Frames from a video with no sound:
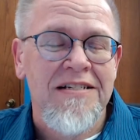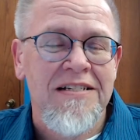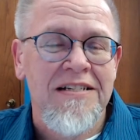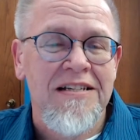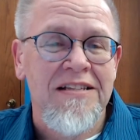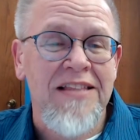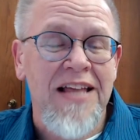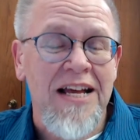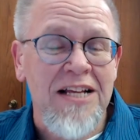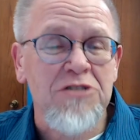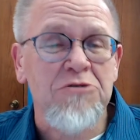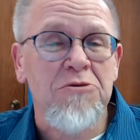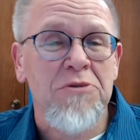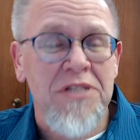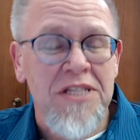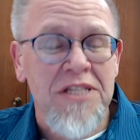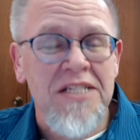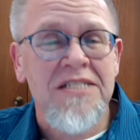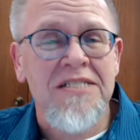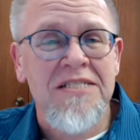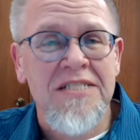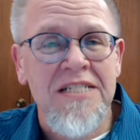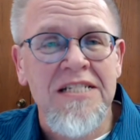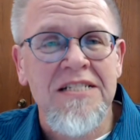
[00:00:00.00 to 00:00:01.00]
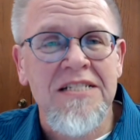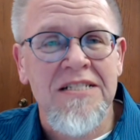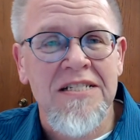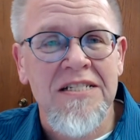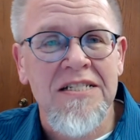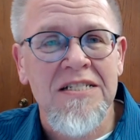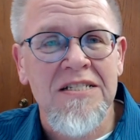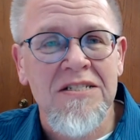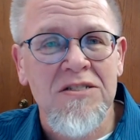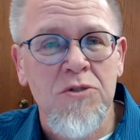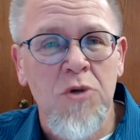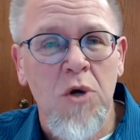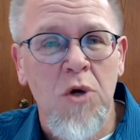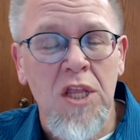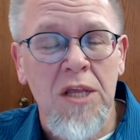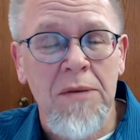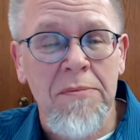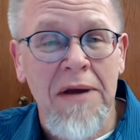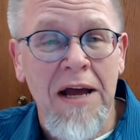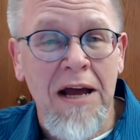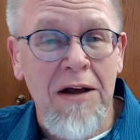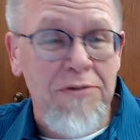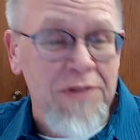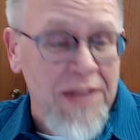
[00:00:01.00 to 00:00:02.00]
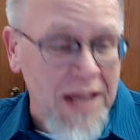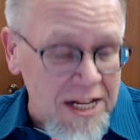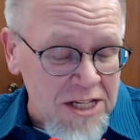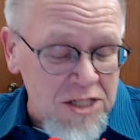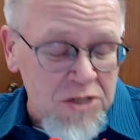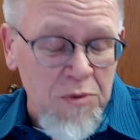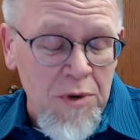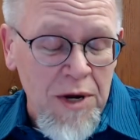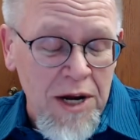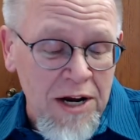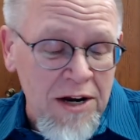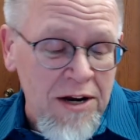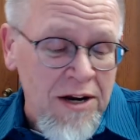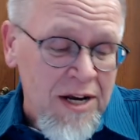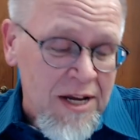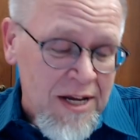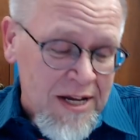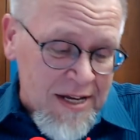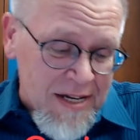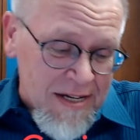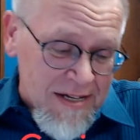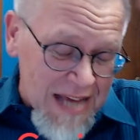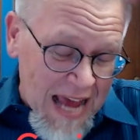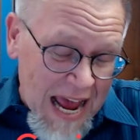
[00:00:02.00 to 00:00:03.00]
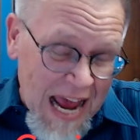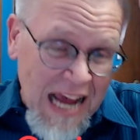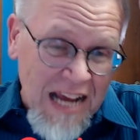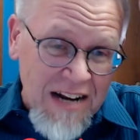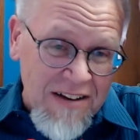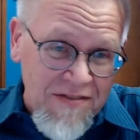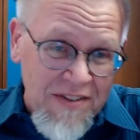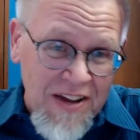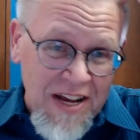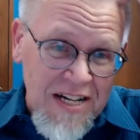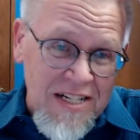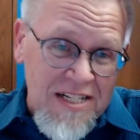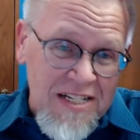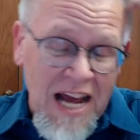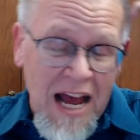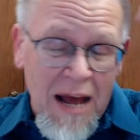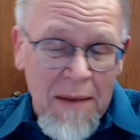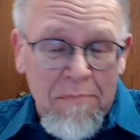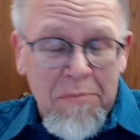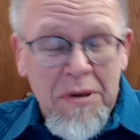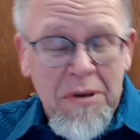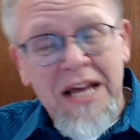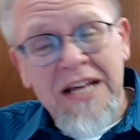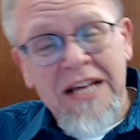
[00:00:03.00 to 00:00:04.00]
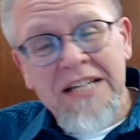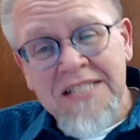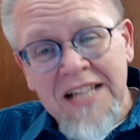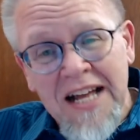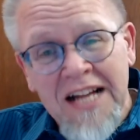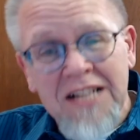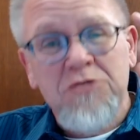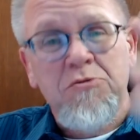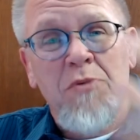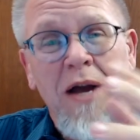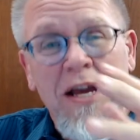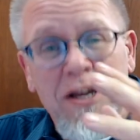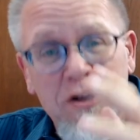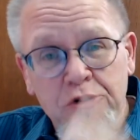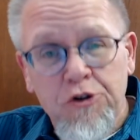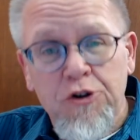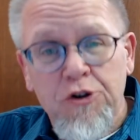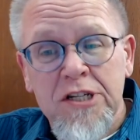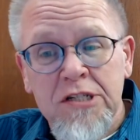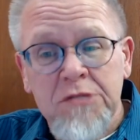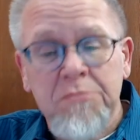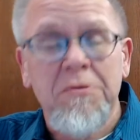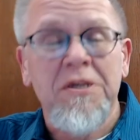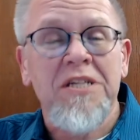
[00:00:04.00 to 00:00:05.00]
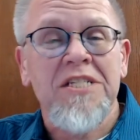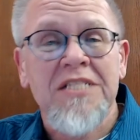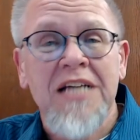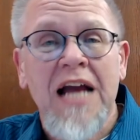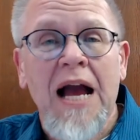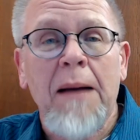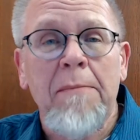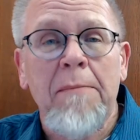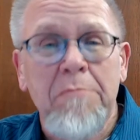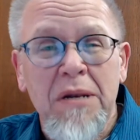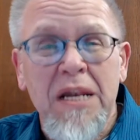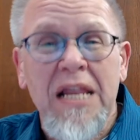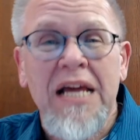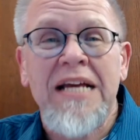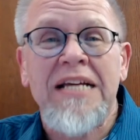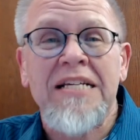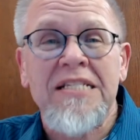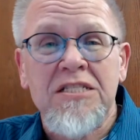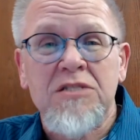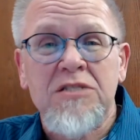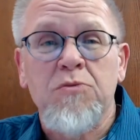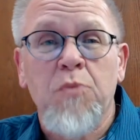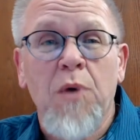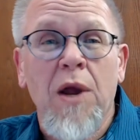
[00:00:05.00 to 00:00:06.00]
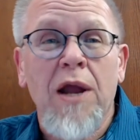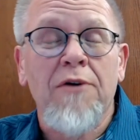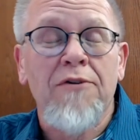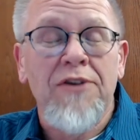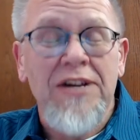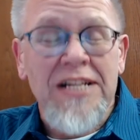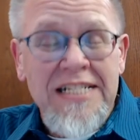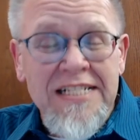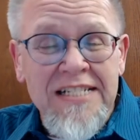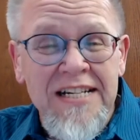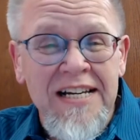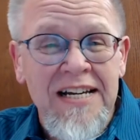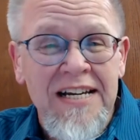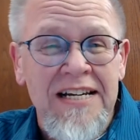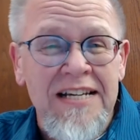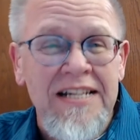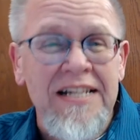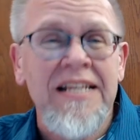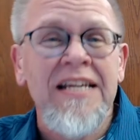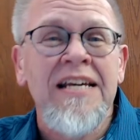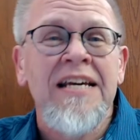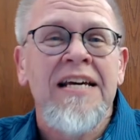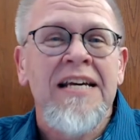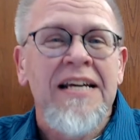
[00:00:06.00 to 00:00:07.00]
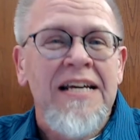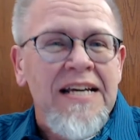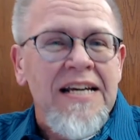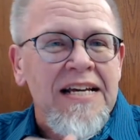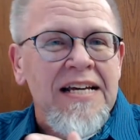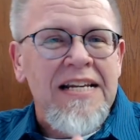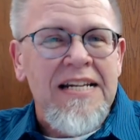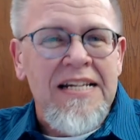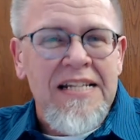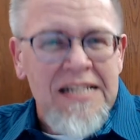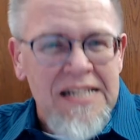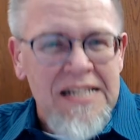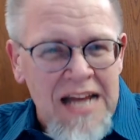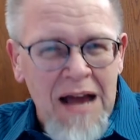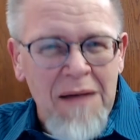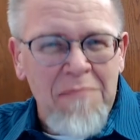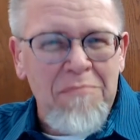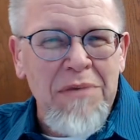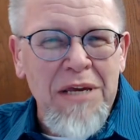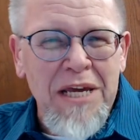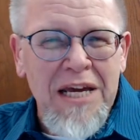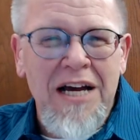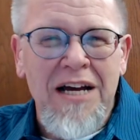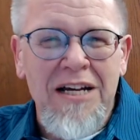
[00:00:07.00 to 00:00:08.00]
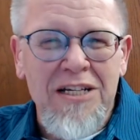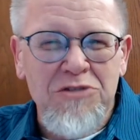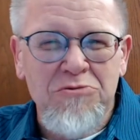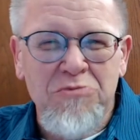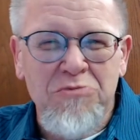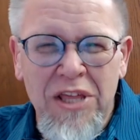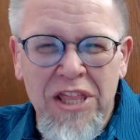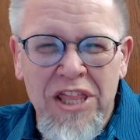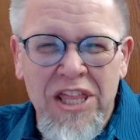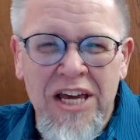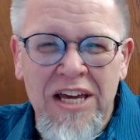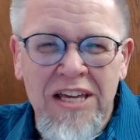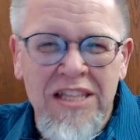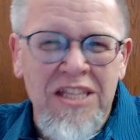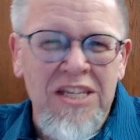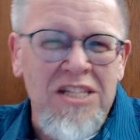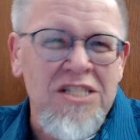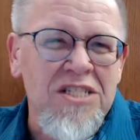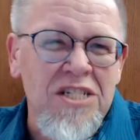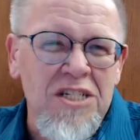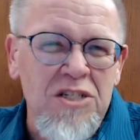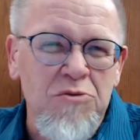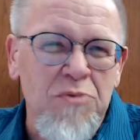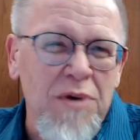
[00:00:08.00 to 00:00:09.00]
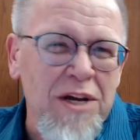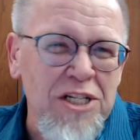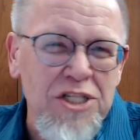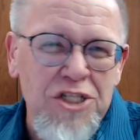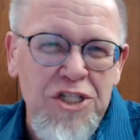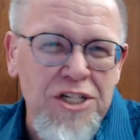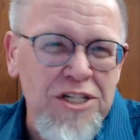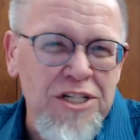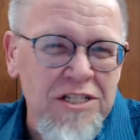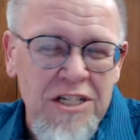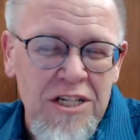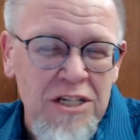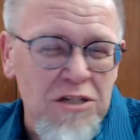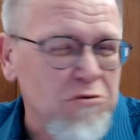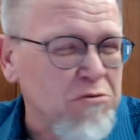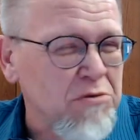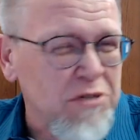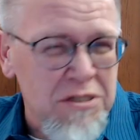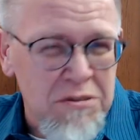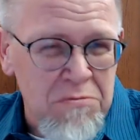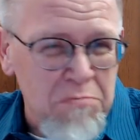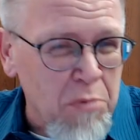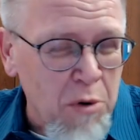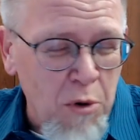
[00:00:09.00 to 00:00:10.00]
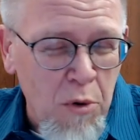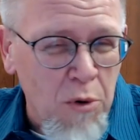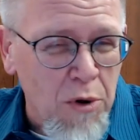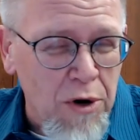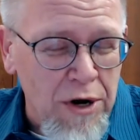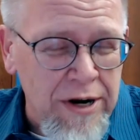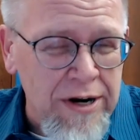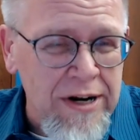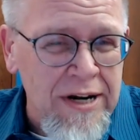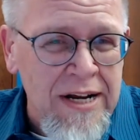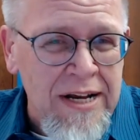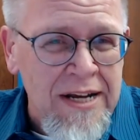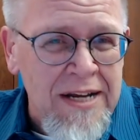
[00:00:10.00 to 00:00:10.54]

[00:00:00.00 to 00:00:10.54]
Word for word: That's what this season is all about. That's where Advent got placed. That's why Christmas got placed where it did, not because we think this is when Jesus was born,